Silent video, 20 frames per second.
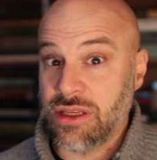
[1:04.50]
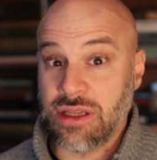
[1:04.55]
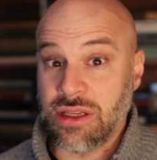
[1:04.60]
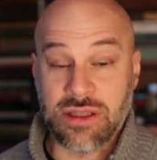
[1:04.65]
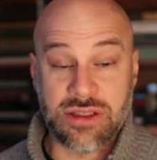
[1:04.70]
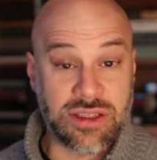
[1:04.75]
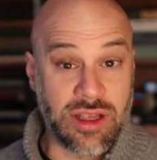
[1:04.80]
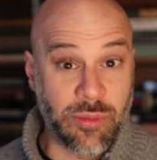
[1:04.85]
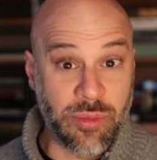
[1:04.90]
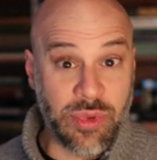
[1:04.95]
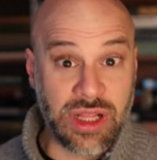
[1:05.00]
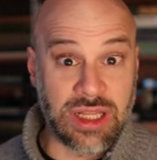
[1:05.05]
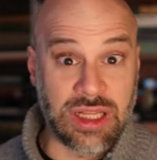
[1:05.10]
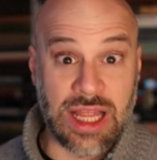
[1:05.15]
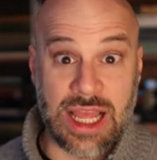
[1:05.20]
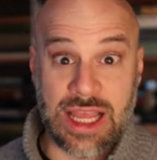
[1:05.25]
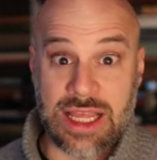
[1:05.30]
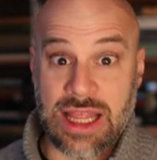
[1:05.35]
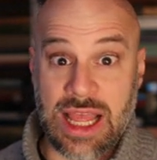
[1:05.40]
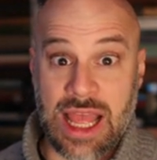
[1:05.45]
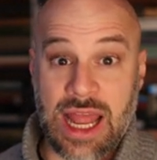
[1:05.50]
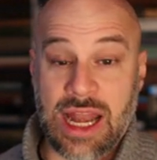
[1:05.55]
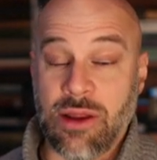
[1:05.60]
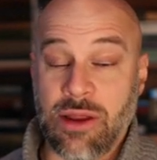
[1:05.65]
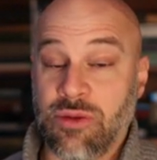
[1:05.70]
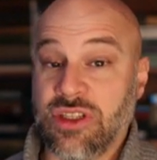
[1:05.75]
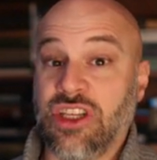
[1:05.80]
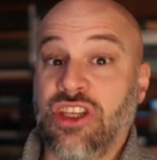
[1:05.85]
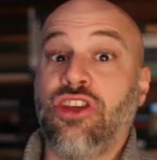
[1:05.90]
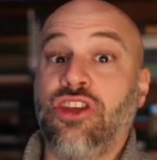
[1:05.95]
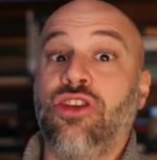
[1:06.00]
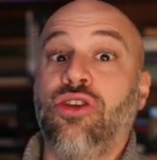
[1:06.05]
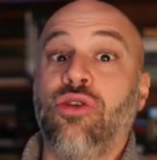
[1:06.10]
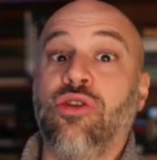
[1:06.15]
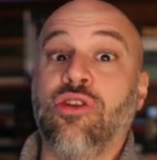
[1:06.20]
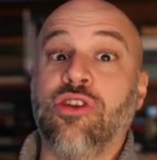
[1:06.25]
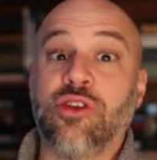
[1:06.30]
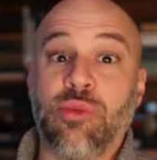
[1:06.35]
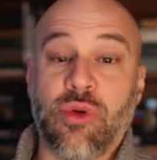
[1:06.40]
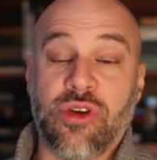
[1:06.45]
something like that. It was a
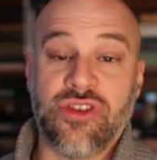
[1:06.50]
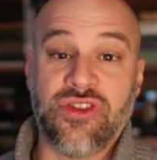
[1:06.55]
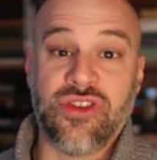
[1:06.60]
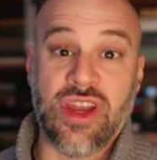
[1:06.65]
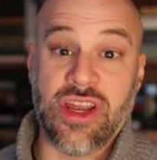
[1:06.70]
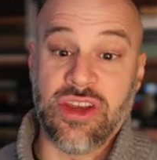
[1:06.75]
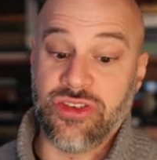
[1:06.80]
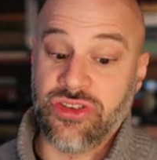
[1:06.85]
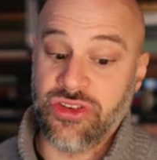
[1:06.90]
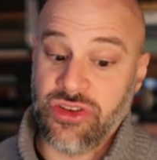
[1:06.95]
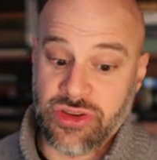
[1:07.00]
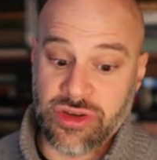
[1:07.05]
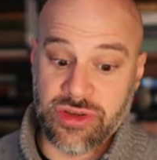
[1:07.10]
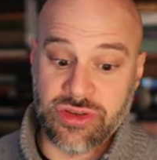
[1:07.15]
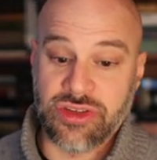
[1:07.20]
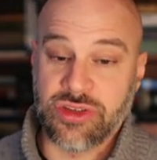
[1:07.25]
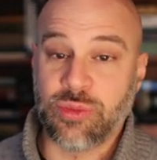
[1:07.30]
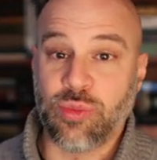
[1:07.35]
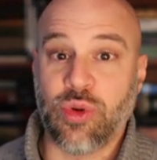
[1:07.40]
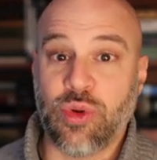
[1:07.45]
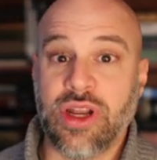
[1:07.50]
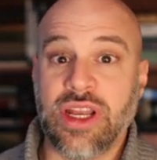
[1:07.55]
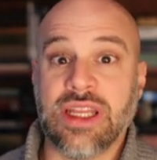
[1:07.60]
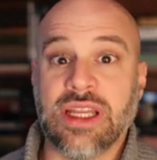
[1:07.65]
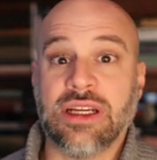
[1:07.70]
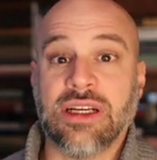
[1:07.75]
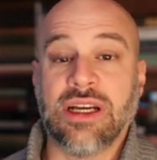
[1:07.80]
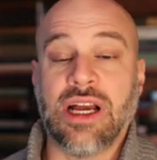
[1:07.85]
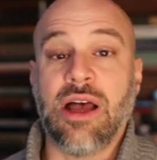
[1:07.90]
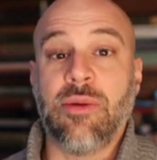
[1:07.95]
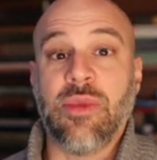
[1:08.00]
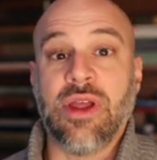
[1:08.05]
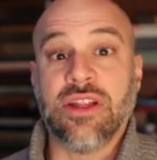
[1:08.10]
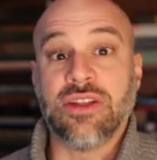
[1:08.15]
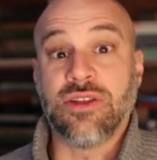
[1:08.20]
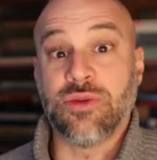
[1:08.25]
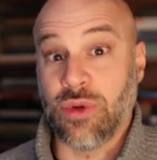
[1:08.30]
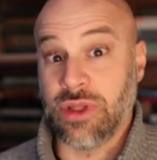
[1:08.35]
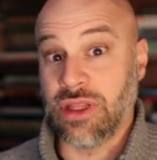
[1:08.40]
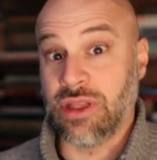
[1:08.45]
huge percentage. You can just put it in the comments
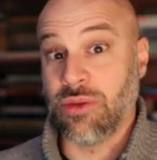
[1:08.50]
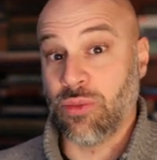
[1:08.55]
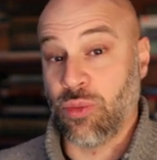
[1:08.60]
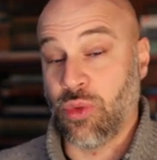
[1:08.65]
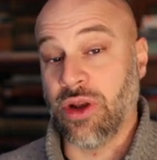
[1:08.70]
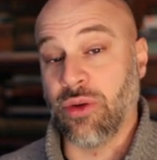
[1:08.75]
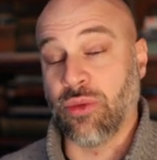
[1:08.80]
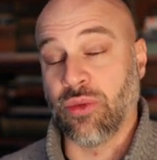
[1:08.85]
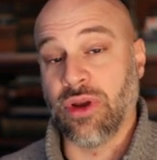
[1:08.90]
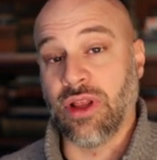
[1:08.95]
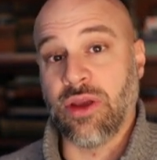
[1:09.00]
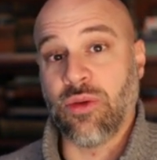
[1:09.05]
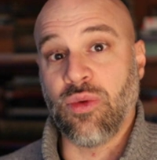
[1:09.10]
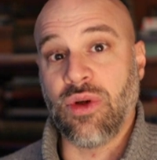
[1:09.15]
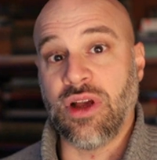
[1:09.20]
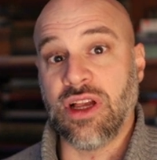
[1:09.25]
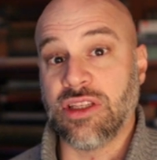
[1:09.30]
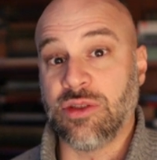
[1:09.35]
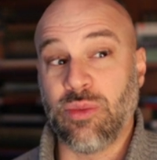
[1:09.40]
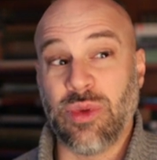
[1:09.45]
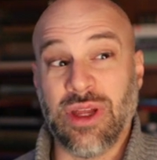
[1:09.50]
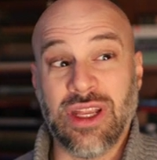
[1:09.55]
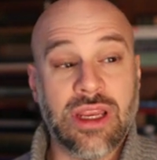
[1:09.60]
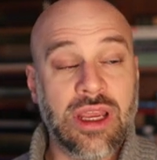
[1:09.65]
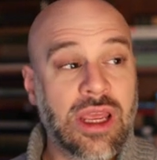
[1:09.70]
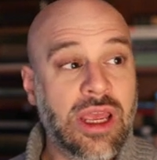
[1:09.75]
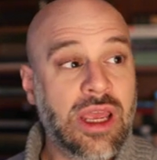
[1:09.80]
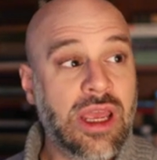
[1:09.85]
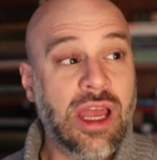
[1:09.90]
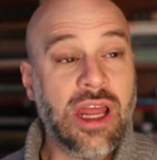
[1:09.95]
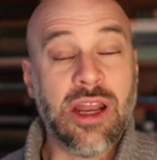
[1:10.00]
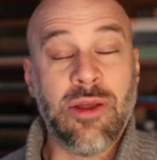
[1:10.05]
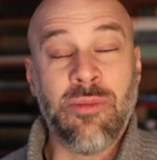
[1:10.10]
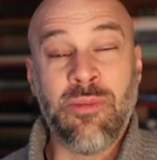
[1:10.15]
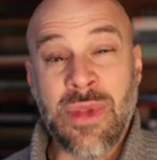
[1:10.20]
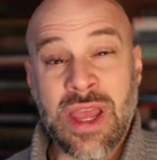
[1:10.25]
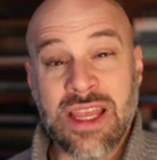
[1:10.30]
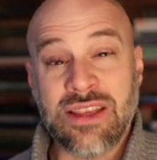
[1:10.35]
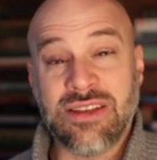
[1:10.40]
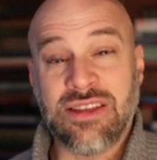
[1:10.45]
what, what it really was, but an
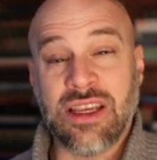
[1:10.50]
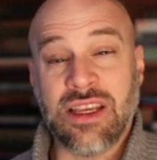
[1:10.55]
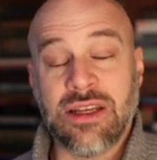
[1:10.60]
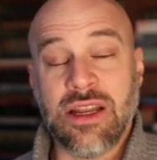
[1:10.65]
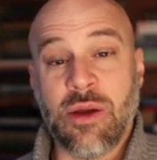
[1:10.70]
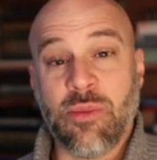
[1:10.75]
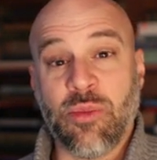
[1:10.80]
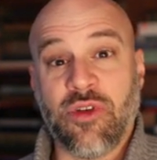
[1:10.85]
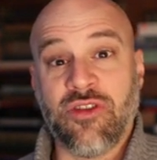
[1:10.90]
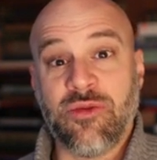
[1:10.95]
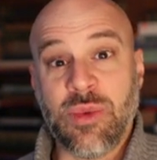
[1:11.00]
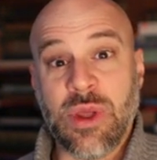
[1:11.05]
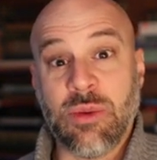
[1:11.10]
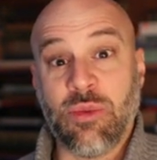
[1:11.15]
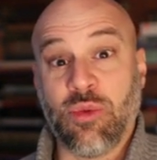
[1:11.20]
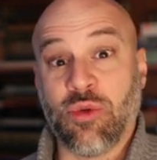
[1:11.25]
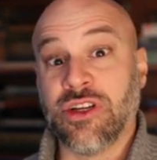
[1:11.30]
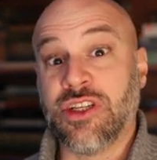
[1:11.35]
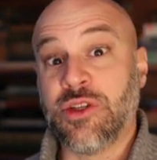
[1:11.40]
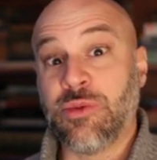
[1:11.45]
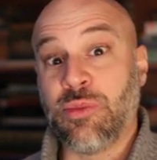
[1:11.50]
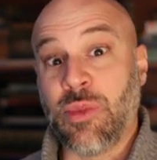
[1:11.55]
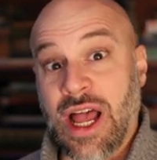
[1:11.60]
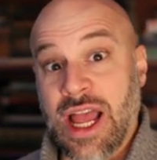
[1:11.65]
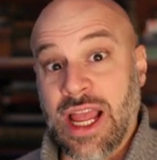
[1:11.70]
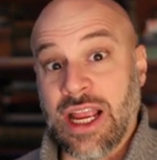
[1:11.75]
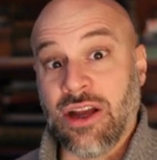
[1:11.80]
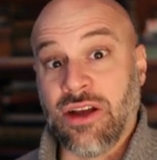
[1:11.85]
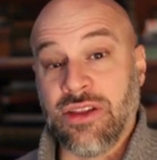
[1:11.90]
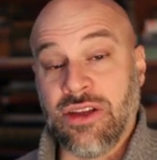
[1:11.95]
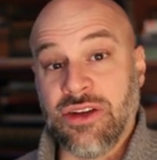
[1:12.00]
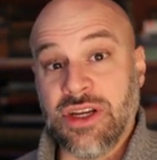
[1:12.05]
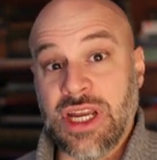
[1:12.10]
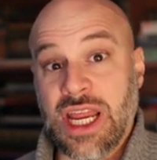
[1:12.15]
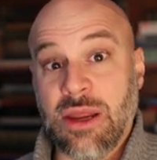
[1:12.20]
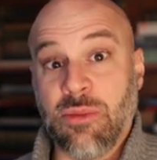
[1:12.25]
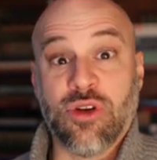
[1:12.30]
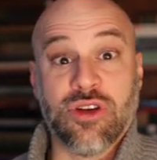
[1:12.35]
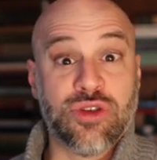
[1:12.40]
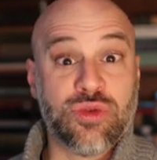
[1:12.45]
amazing number of people were spying on their
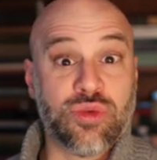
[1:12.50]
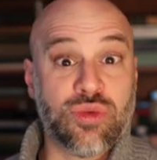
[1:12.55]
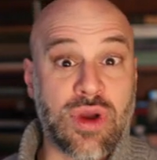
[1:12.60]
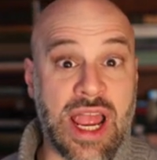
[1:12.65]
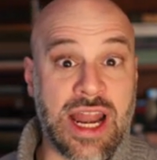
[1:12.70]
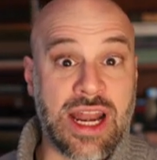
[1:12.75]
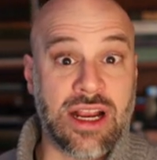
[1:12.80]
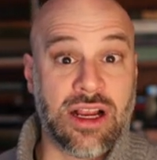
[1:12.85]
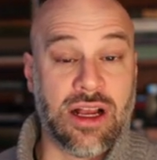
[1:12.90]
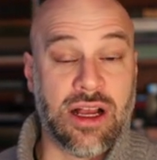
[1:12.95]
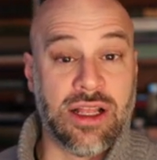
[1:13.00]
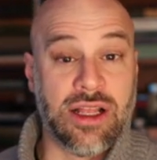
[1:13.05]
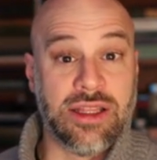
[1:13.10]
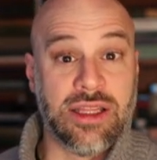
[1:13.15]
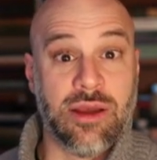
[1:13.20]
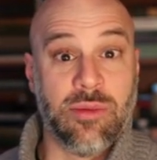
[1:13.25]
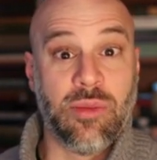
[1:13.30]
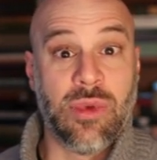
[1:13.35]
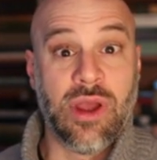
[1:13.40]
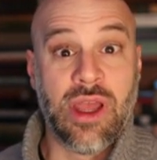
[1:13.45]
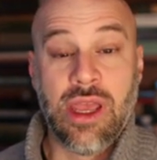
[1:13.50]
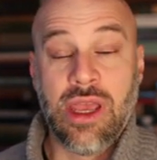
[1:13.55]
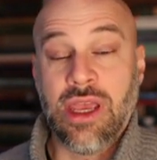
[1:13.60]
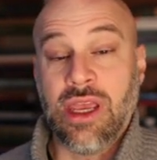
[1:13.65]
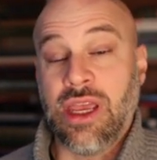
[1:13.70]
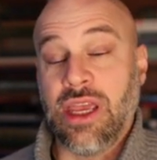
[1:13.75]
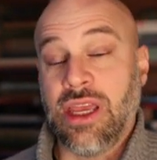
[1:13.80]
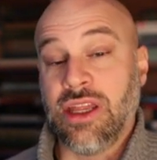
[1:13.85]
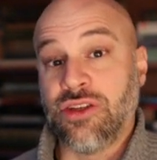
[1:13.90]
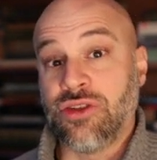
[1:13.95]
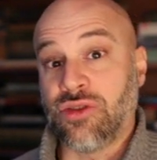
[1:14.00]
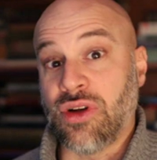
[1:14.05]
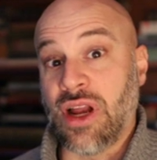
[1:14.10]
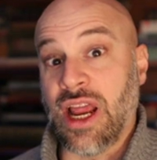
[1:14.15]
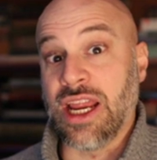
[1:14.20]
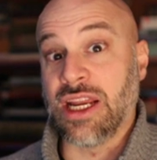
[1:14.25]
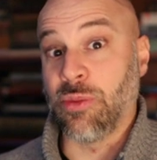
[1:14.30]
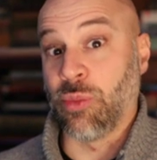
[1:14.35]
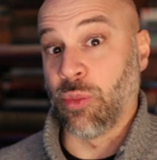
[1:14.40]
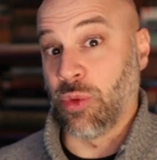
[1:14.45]
neighbors, ratting on them, and
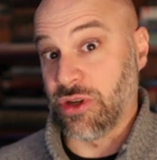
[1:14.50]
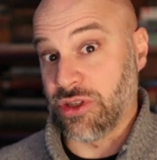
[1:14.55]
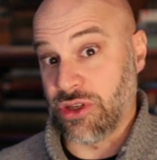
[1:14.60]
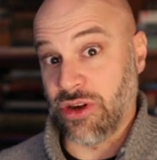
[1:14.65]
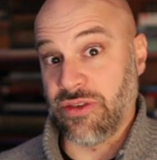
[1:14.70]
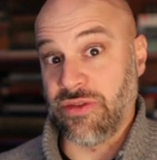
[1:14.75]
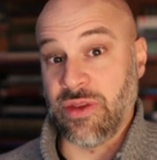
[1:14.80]
trying to preserve